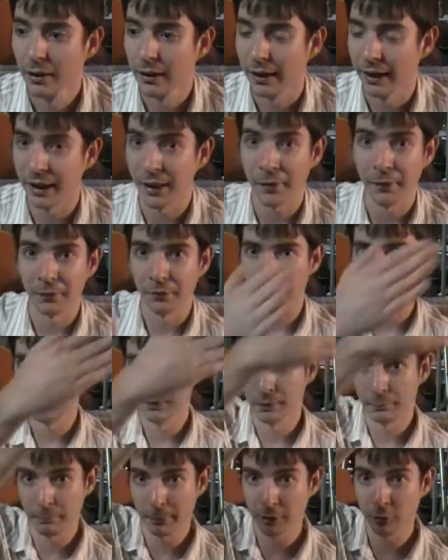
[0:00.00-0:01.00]
And
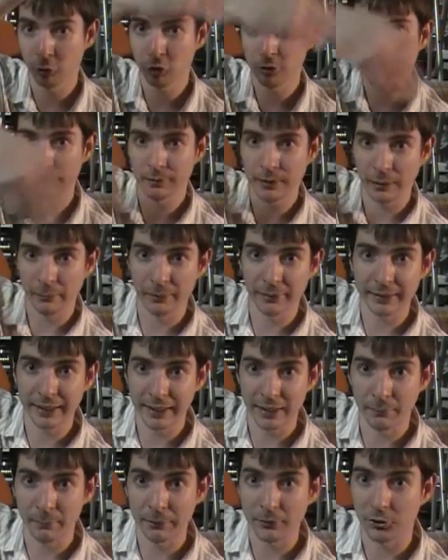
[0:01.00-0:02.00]
the pendulum's coming
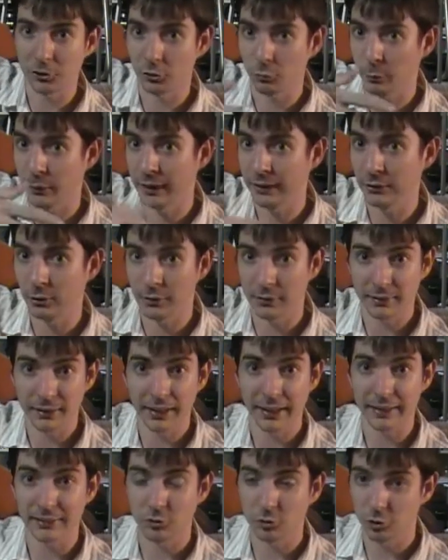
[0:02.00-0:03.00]
down, about to swing into this
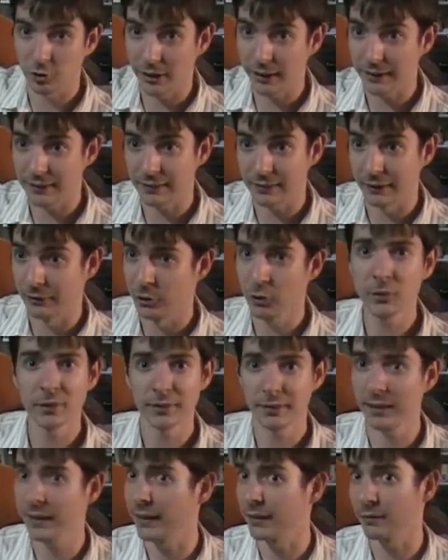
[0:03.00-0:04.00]
guy's chest, and you
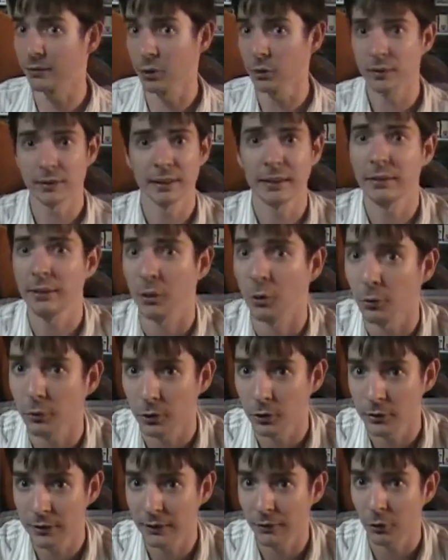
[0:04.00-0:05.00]
see it, you see the whole
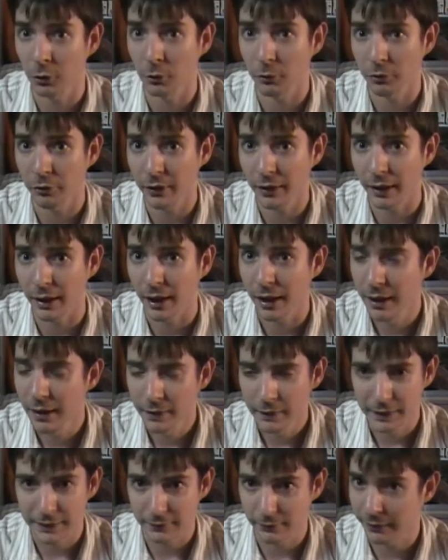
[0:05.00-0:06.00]
thing.
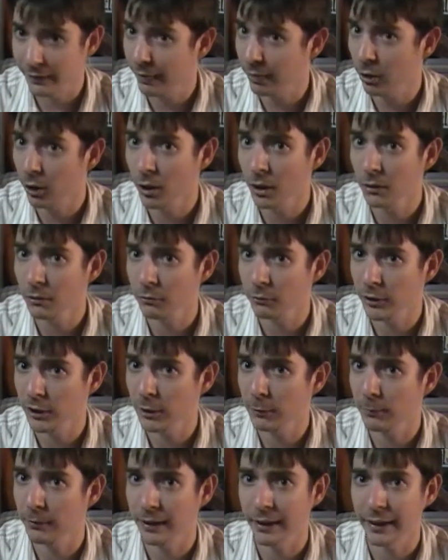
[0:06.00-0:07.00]
It's a rated R
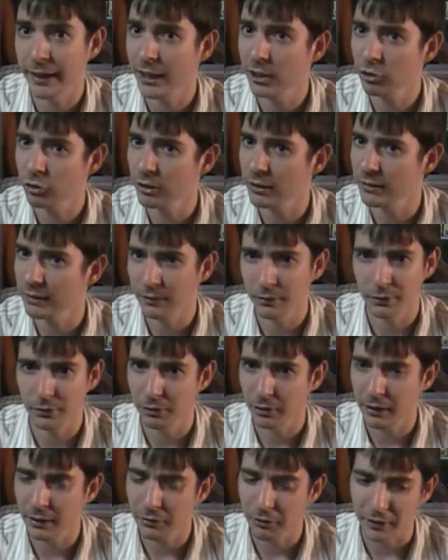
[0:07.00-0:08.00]
film, and I actually didn't
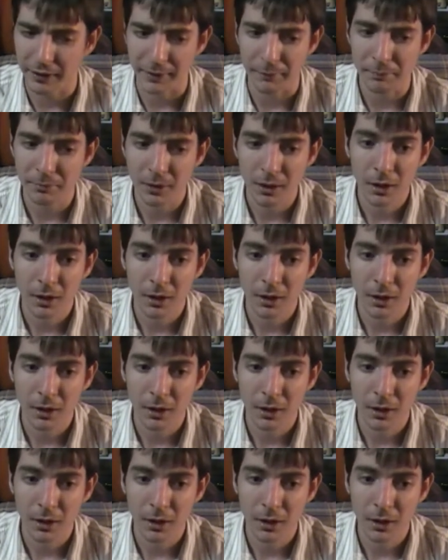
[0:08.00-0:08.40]
think that.